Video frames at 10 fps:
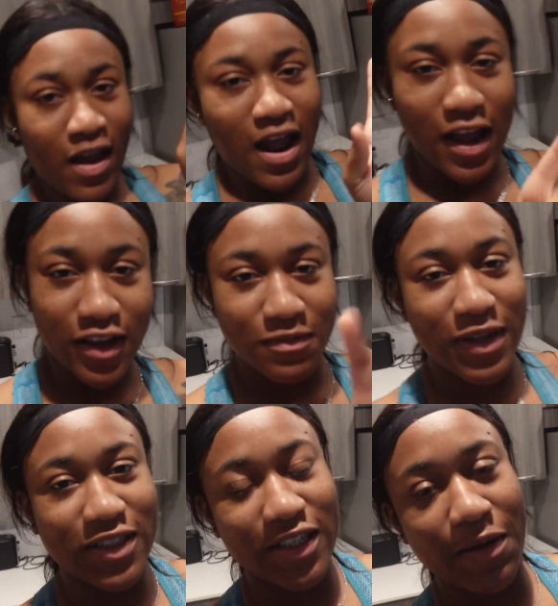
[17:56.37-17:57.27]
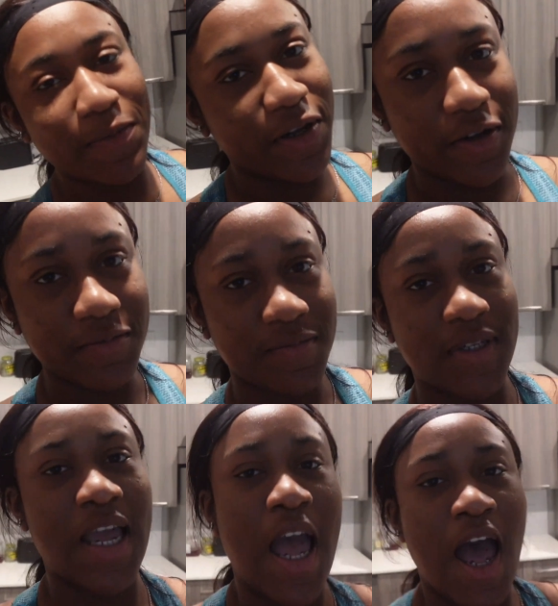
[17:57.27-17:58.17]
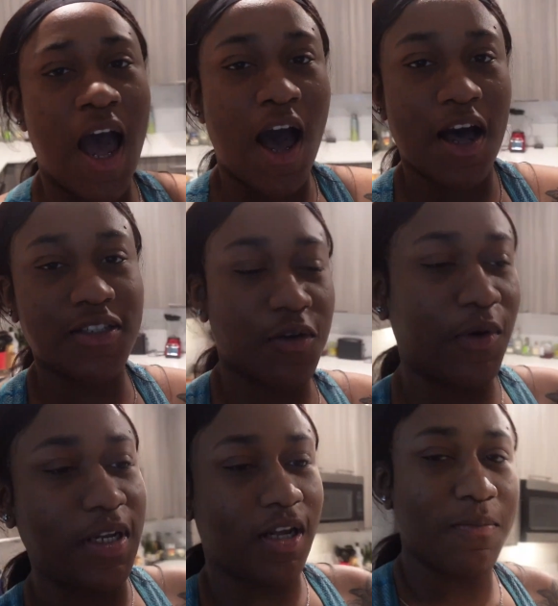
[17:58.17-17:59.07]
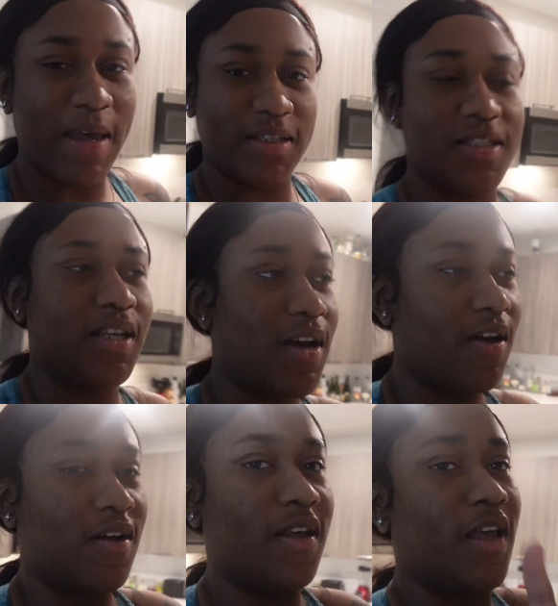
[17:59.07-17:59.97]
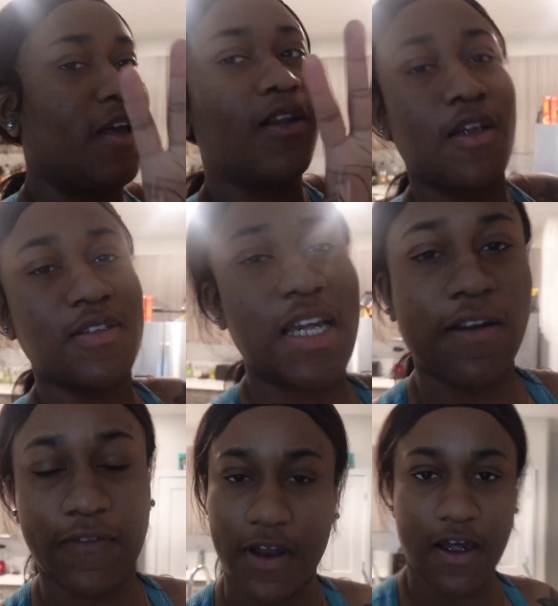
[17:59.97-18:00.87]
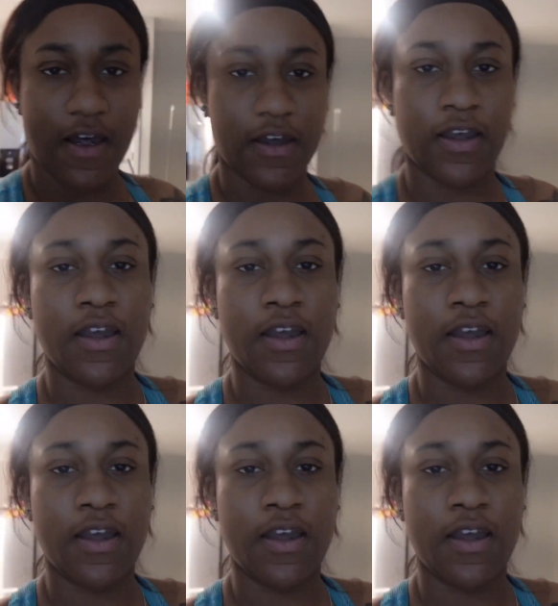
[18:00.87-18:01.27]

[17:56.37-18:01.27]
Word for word: I cooked my Sunday meal. I also wanted to come back to y'all and close out the vlog.